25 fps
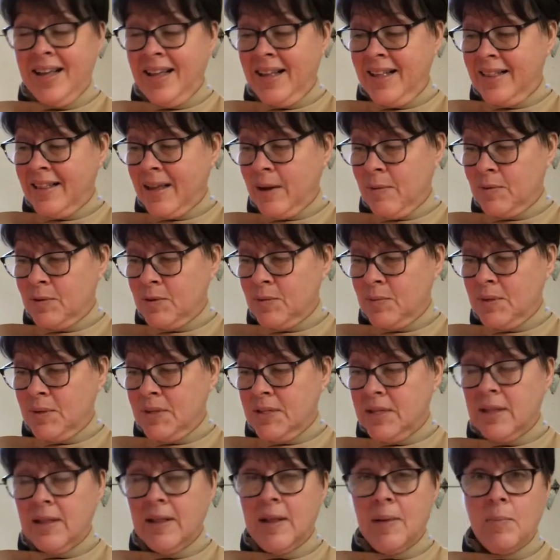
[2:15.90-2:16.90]
that was
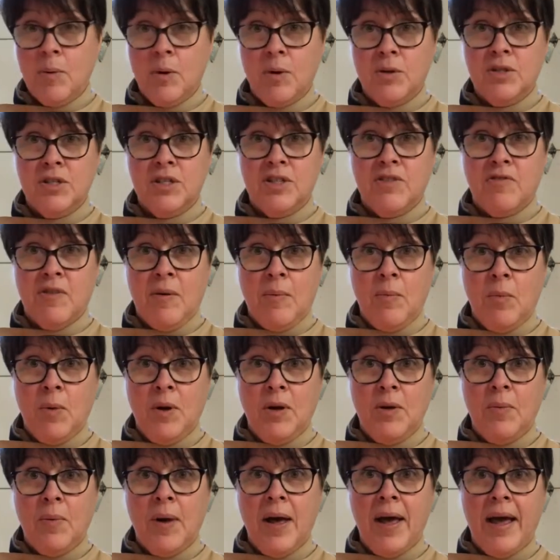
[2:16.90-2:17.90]
recently purchased from
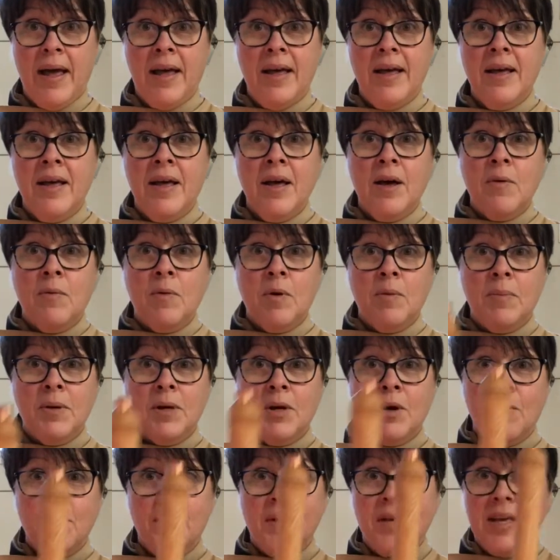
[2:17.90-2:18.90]
One Way will be
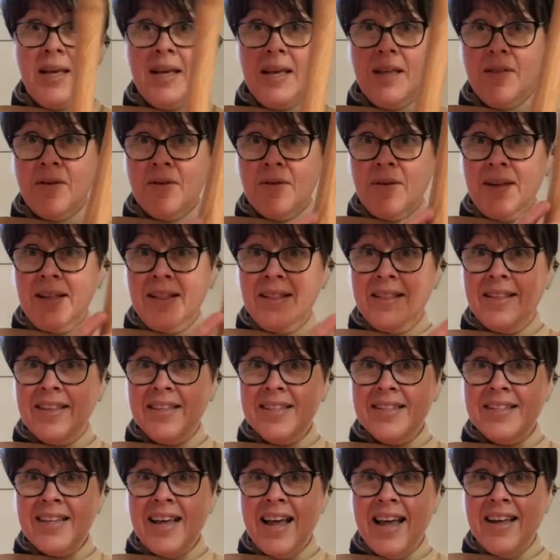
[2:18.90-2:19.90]
going either in
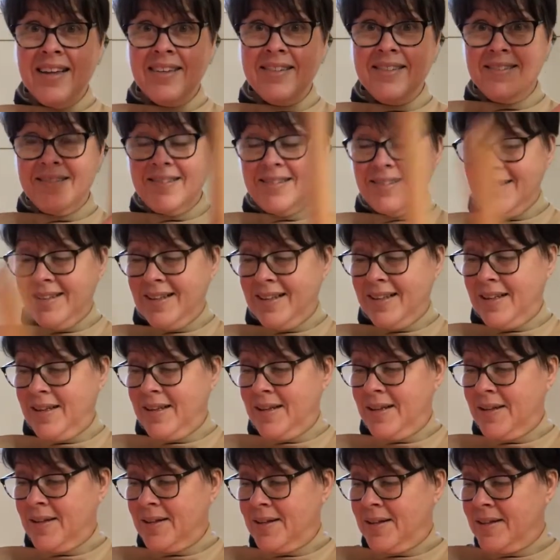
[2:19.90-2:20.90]
this handle
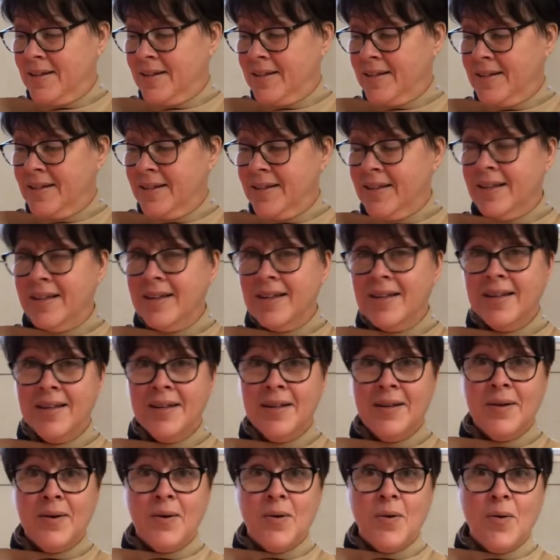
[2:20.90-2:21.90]

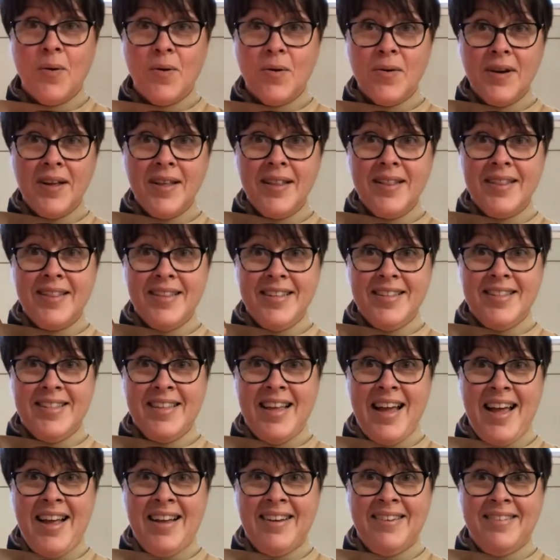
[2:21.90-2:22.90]
or in this
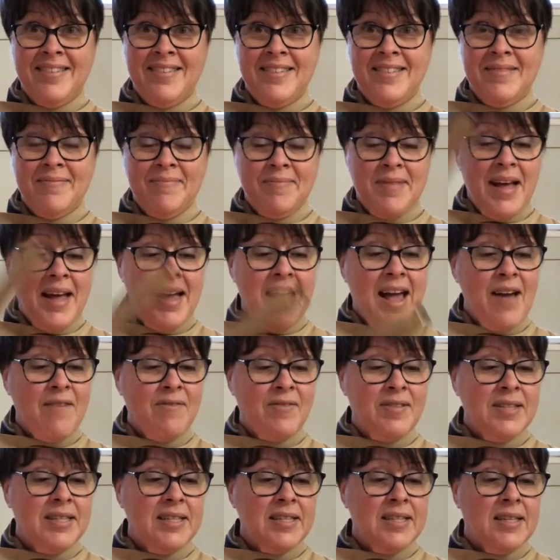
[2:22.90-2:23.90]
handle. I
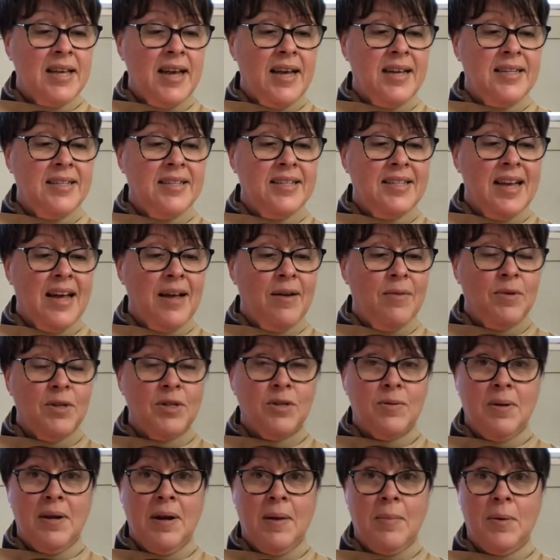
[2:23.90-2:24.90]
haven't decided yet which
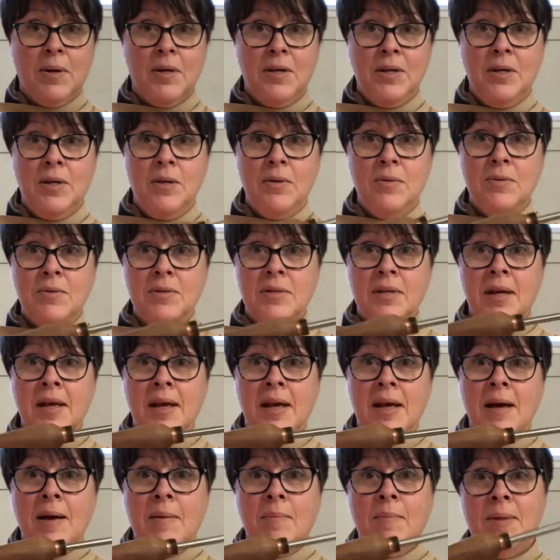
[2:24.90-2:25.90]
one I'm going to use,
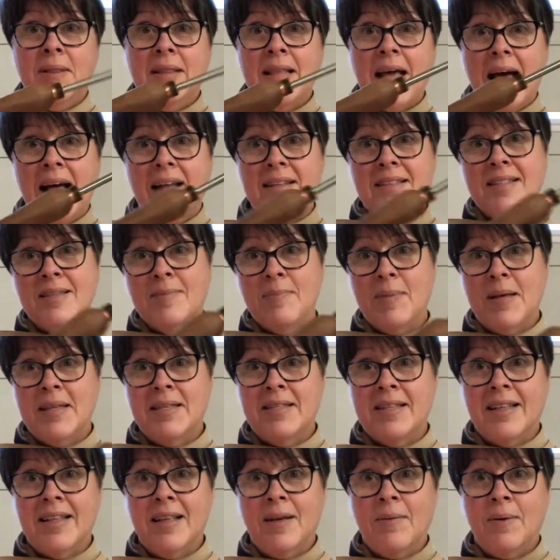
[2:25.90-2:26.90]
but that's
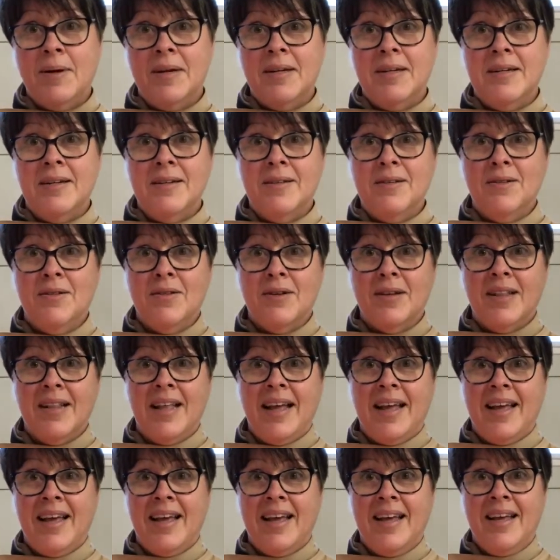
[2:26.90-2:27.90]
basically what it'll look
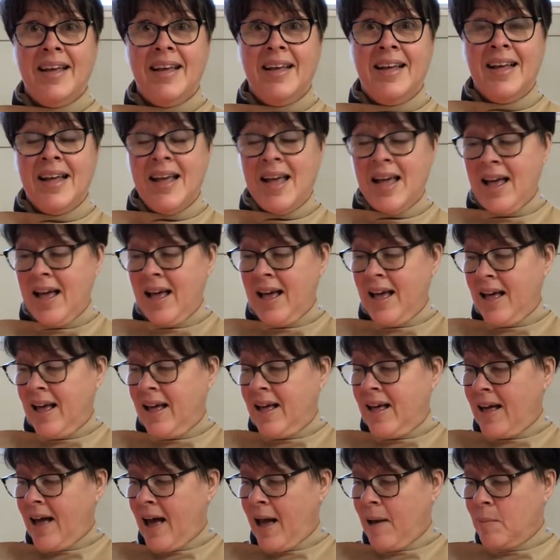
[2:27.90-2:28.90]
like.
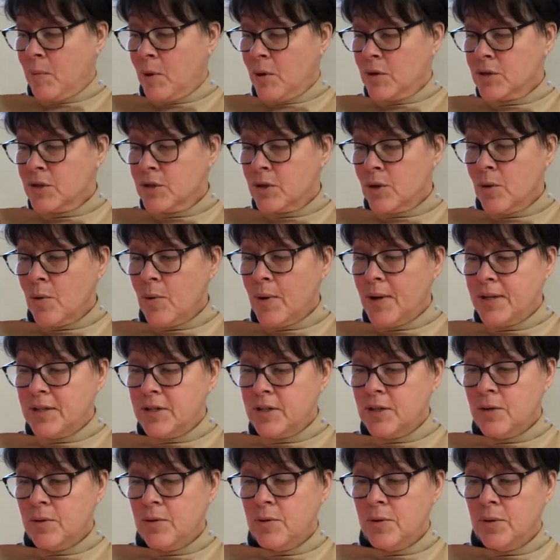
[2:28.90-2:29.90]
I'm also going
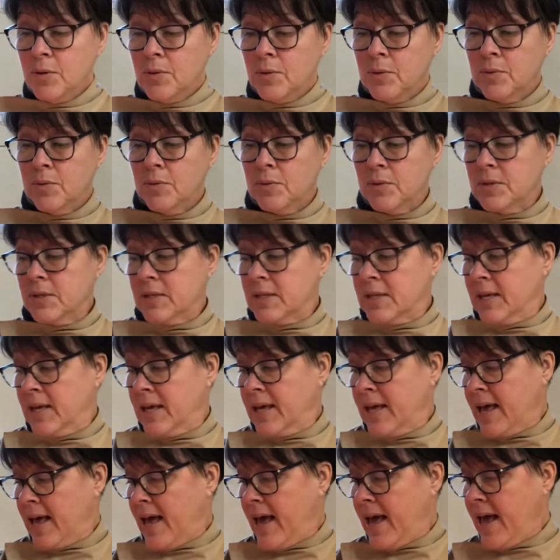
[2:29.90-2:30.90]
to use
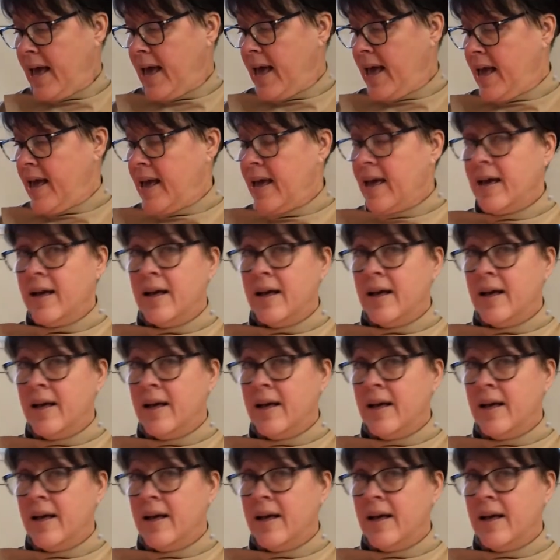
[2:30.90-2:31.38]
a